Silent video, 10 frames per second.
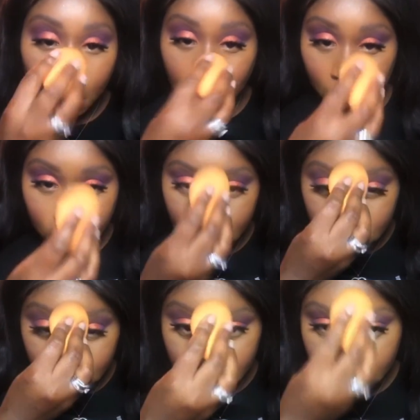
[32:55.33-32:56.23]
and
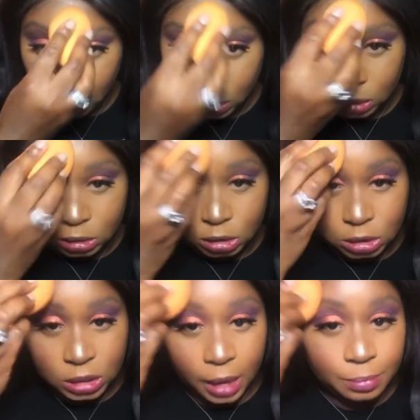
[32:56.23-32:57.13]
I like to just tap
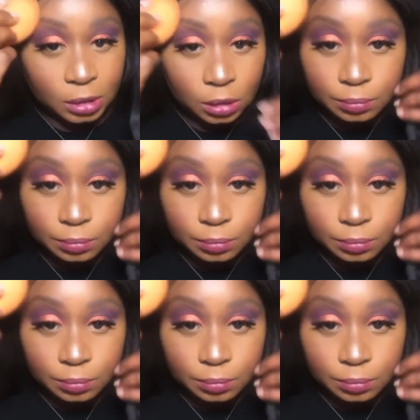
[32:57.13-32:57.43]
it in.